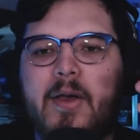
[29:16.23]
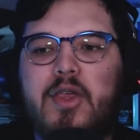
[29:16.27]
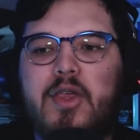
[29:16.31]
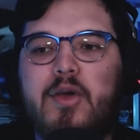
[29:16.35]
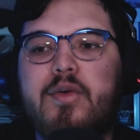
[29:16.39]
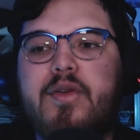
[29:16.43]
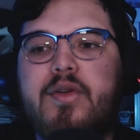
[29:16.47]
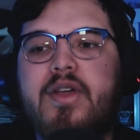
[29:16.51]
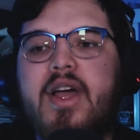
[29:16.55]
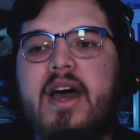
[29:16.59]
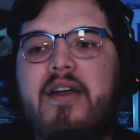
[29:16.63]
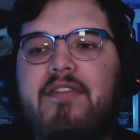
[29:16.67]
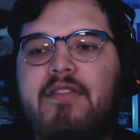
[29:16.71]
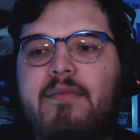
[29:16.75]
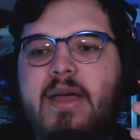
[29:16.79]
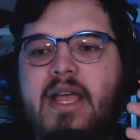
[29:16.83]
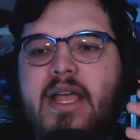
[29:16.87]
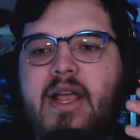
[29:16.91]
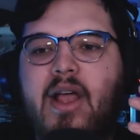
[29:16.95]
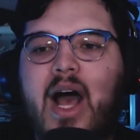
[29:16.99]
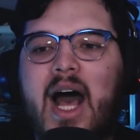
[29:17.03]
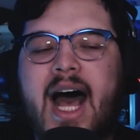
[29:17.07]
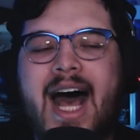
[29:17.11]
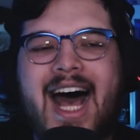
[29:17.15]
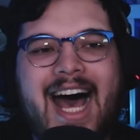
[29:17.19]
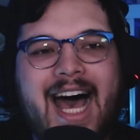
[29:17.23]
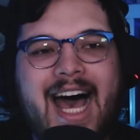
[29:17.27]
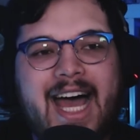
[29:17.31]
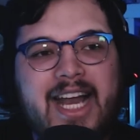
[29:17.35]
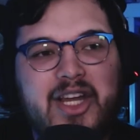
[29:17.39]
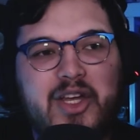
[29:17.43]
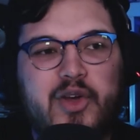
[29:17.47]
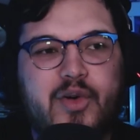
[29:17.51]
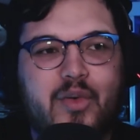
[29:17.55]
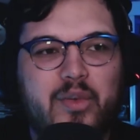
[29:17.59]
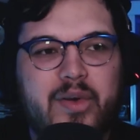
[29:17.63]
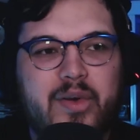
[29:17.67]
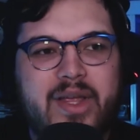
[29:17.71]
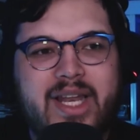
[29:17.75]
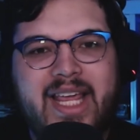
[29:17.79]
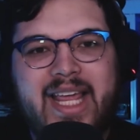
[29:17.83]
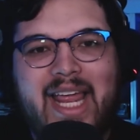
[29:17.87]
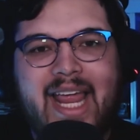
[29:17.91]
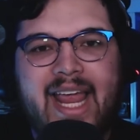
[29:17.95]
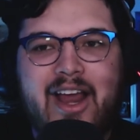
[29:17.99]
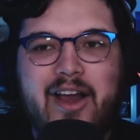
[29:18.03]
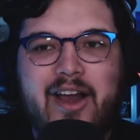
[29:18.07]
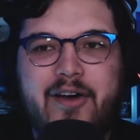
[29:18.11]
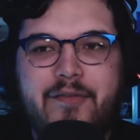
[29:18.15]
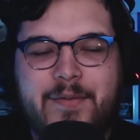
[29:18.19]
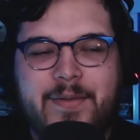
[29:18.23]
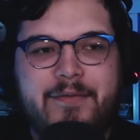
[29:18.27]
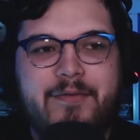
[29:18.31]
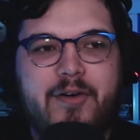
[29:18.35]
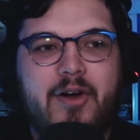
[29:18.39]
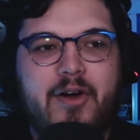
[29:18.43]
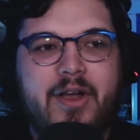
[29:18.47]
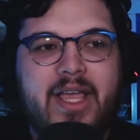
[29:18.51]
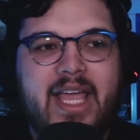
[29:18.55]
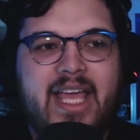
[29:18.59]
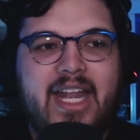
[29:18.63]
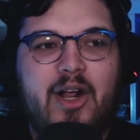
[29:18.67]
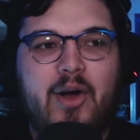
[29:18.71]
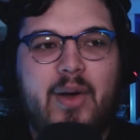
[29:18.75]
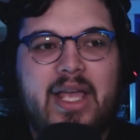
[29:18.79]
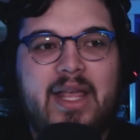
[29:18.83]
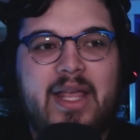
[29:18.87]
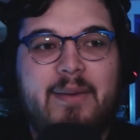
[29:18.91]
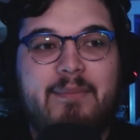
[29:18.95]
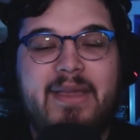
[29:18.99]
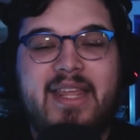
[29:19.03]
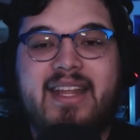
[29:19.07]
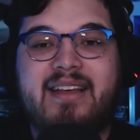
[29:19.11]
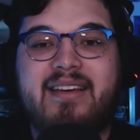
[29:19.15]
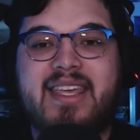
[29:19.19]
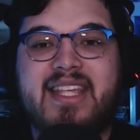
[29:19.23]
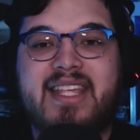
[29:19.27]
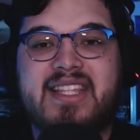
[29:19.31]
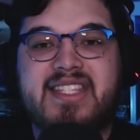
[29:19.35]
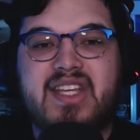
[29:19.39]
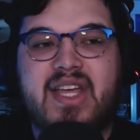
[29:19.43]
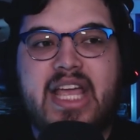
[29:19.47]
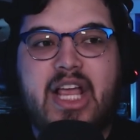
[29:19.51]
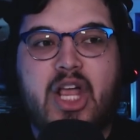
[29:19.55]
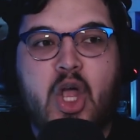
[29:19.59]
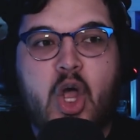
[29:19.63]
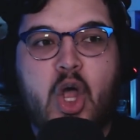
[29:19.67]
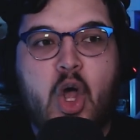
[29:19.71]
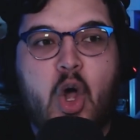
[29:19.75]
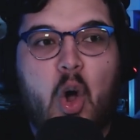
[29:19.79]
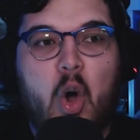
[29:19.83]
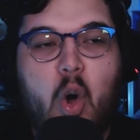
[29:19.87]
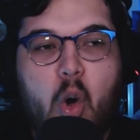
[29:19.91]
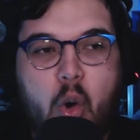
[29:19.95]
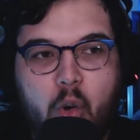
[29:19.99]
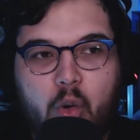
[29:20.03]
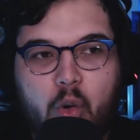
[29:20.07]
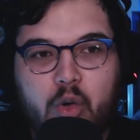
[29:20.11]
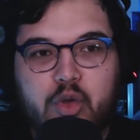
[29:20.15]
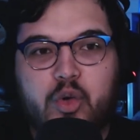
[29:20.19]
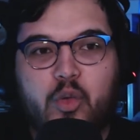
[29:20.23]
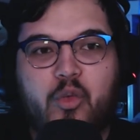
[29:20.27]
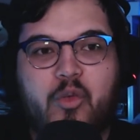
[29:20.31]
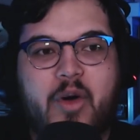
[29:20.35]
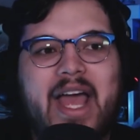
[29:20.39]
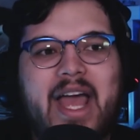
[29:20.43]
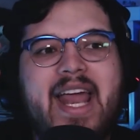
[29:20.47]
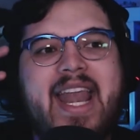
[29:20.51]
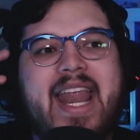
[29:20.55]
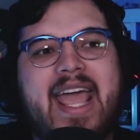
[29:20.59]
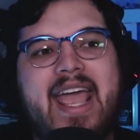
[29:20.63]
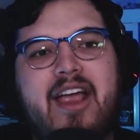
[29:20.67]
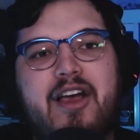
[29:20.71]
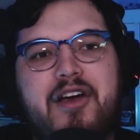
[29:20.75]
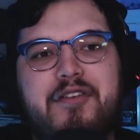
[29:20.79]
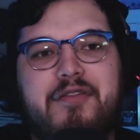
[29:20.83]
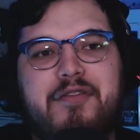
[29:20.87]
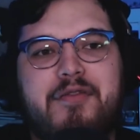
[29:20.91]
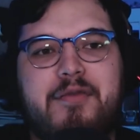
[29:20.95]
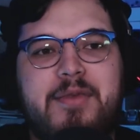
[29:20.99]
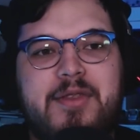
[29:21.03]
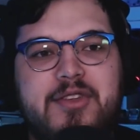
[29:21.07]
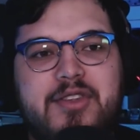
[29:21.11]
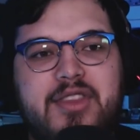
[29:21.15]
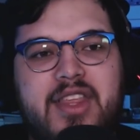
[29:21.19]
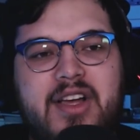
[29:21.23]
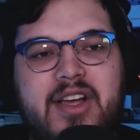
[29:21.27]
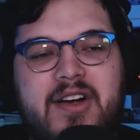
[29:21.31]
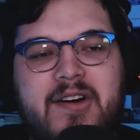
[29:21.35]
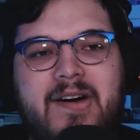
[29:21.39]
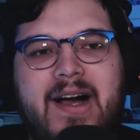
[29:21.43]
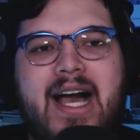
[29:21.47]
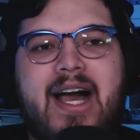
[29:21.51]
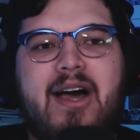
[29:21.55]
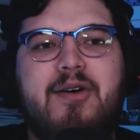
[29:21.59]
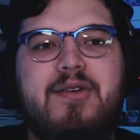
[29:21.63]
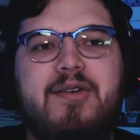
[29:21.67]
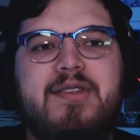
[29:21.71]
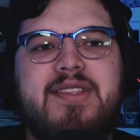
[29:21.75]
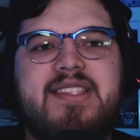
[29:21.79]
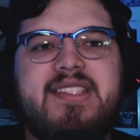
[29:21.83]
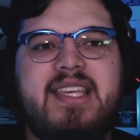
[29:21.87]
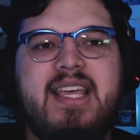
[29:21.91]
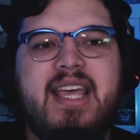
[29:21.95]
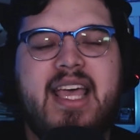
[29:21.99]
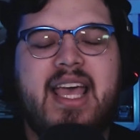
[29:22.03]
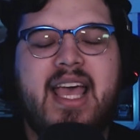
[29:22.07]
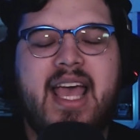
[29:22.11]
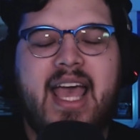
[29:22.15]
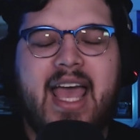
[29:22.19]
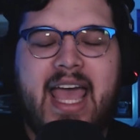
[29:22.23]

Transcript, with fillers: you'd gone from like hot gritty air from the volcano immediately into like cold wet air from the, the clouds